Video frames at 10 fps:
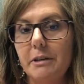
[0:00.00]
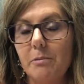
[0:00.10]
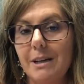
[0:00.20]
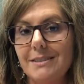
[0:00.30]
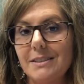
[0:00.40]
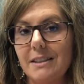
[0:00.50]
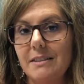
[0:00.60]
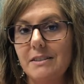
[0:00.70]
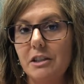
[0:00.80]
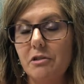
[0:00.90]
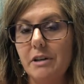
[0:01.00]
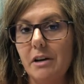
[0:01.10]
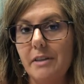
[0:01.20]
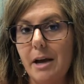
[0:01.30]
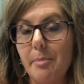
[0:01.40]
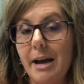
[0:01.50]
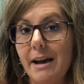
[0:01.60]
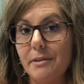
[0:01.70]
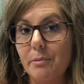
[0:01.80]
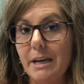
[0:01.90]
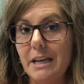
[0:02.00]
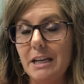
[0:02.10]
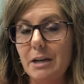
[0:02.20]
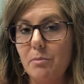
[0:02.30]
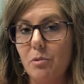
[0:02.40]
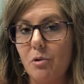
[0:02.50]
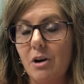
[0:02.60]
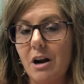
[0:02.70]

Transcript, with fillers: want to continue down that pathway anymore.